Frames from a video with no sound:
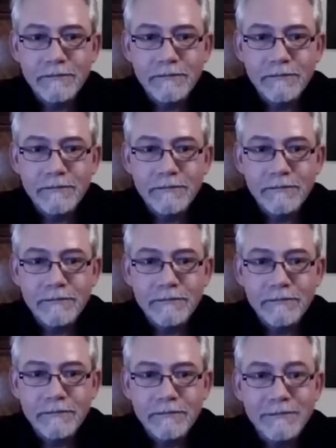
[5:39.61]

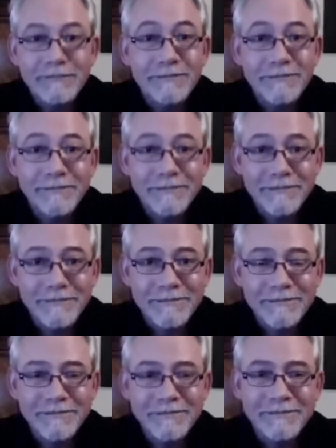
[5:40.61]

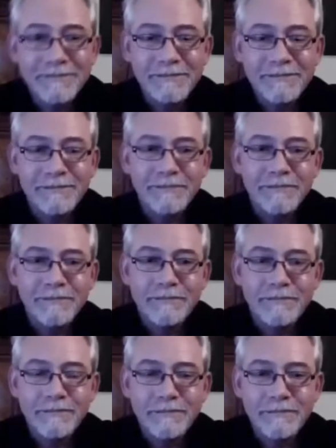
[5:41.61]

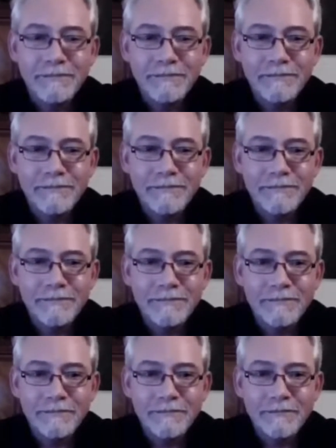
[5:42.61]

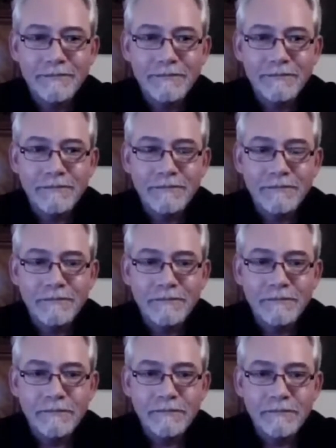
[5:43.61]

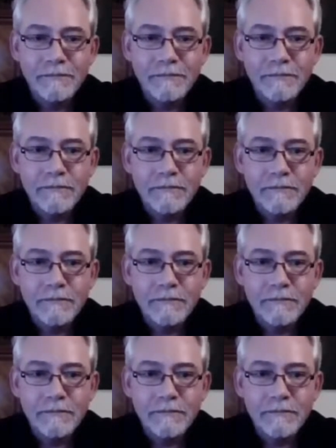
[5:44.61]
[no speech]